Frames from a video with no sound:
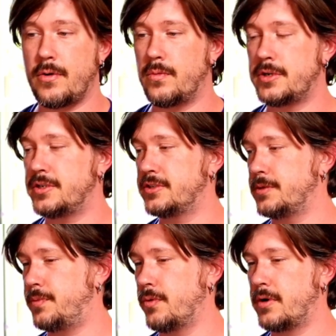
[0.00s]
which is
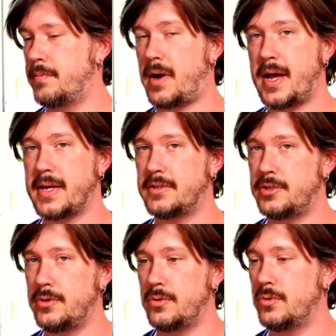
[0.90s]
supported by
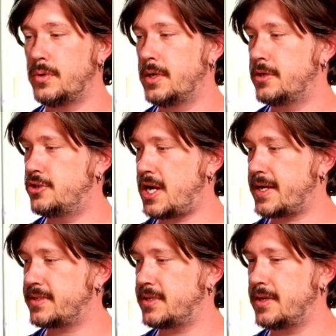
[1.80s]
2
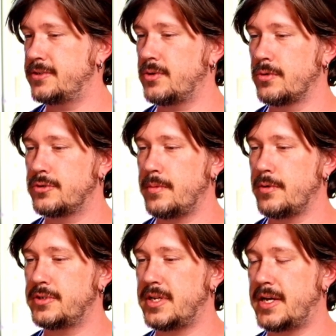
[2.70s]
jack studs or trimmer
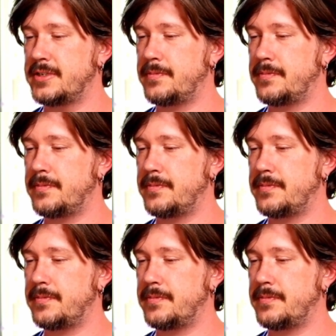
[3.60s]
studs.